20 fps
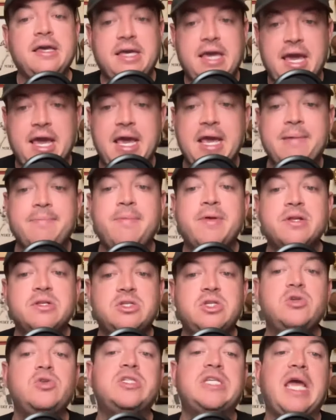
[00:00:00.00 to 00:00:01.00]
came
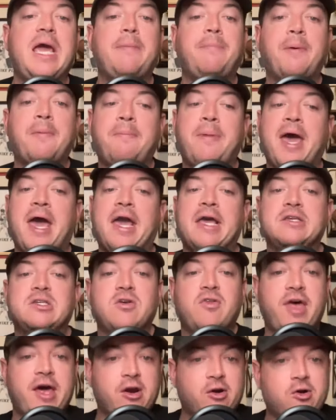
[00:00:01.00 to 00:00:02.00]
to Tampa Bay. So
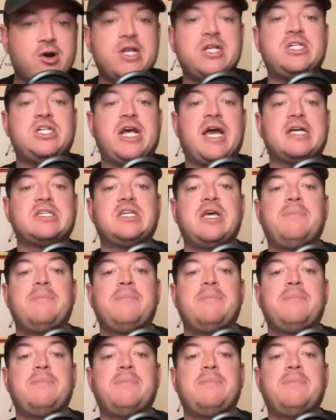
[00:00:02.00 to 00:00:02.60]
that already checks